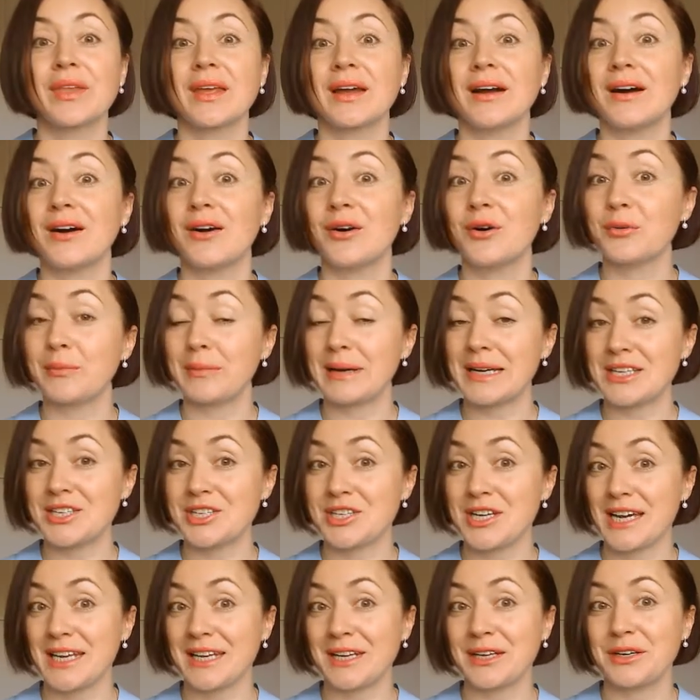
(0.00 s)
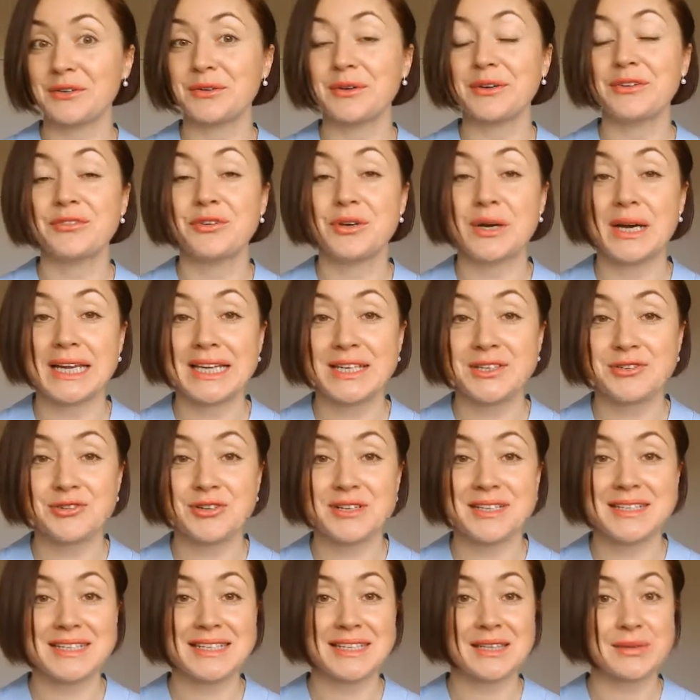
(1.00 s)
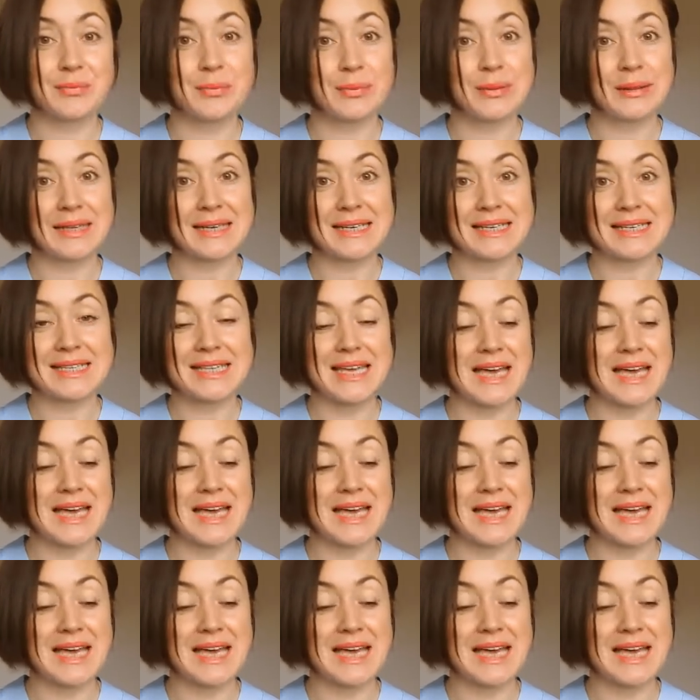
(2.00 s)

on my channel. If you're interested, please